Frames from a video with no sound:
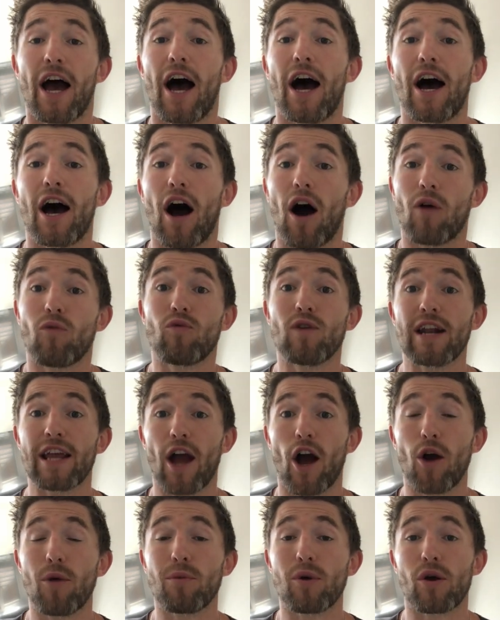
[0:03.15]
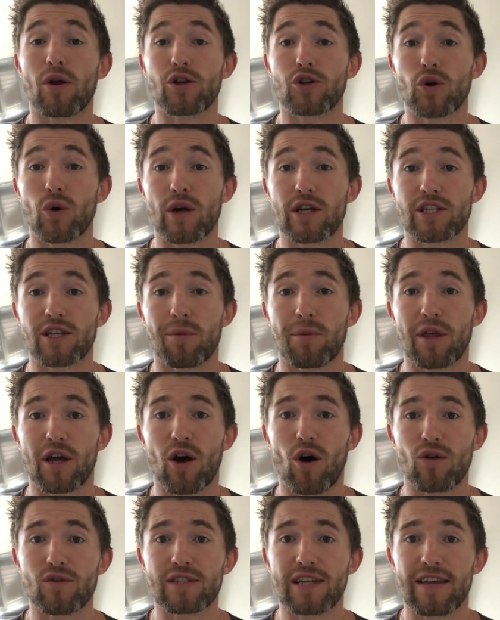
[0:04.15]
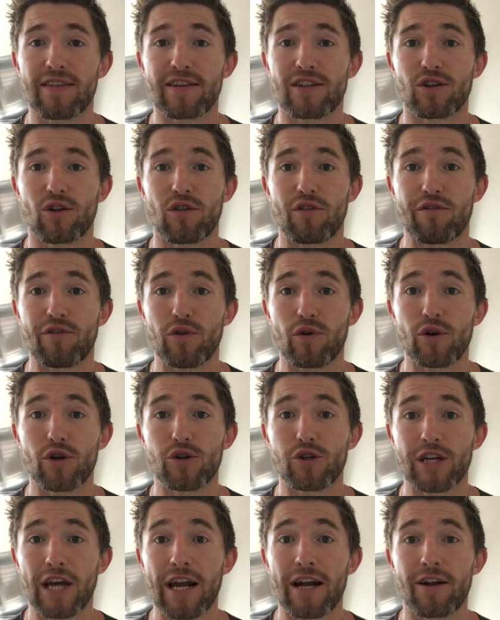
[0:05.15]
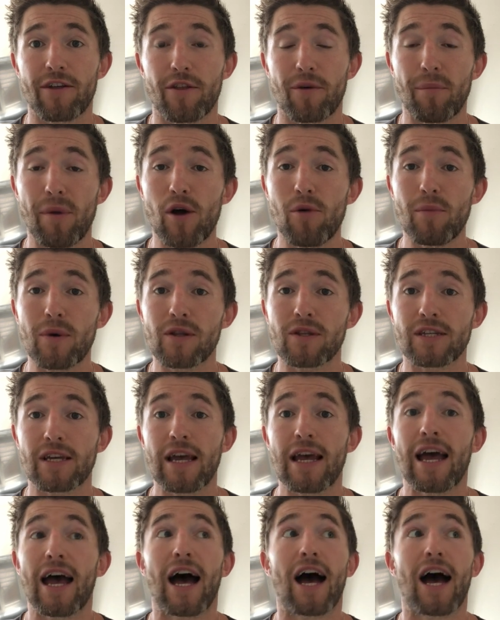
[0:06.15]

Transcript: I really hope you're enjoying some of the content that's on the For You channel at the moment.